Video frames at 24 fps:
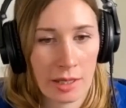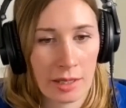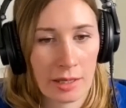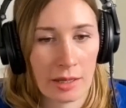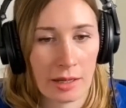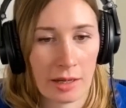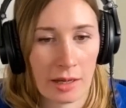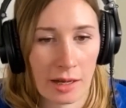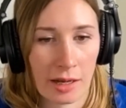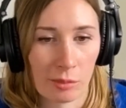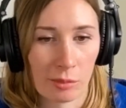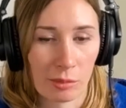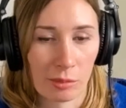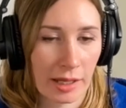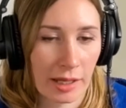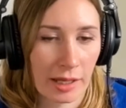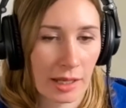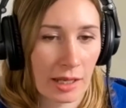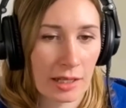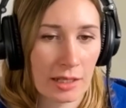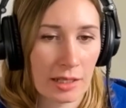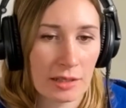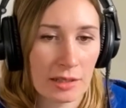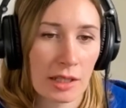Like
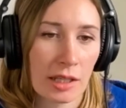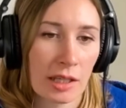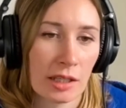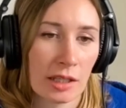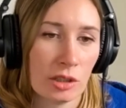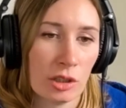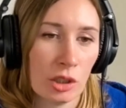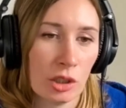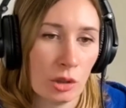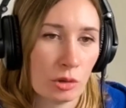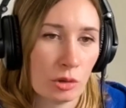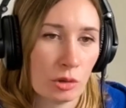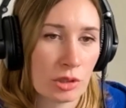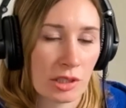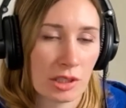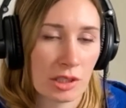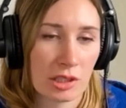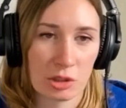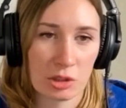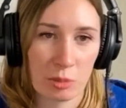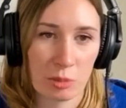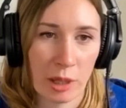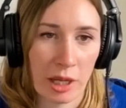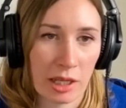anything new to the
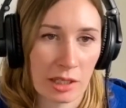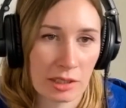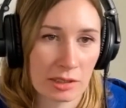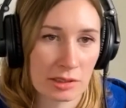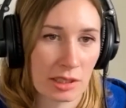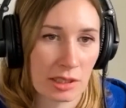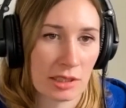space